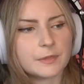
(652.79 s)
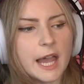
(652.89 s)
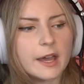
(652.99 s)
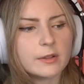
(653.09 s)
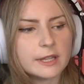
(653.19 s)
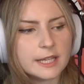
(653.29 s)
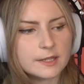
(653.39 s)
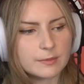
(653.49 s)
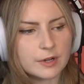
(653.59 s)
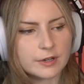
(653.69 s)
I don't think he's a
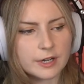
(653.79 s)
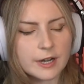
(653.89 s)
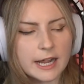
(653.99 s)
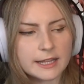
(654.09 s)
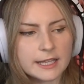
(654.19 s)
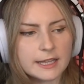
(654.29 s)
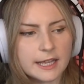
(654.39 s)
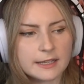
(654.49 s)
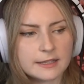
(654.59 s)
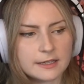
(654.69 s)
murderer. I think he, like,